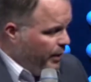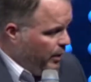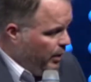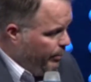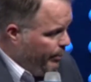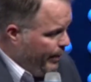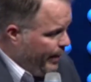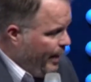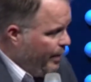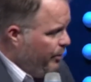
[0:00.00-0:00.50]
would be
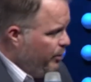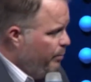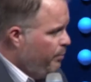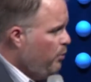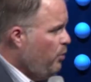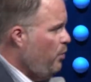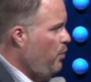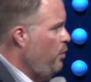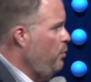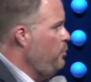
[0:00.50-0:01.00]
coming out of the
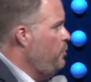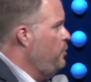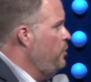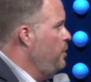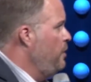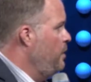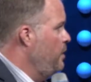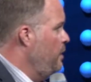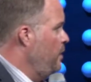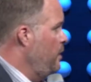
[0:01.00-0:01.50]
burrows.
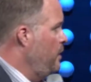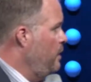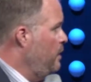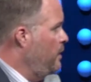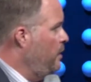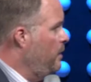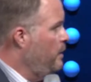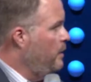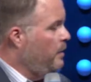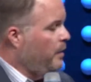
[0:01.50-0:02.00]

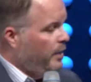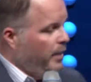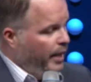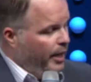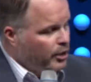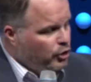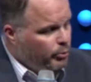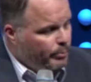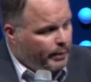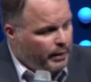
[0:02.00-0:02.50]
The
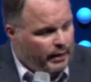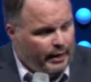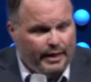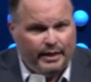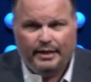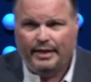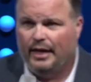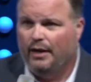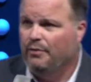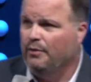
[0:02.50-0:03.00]
gangs would be
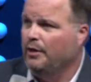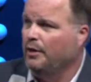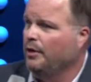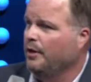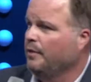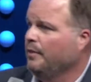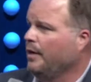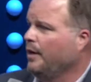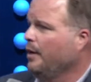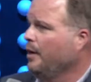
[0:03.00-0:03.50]
laying down
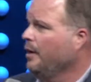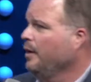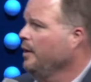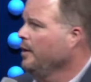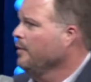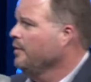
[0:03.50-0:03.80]
their, their,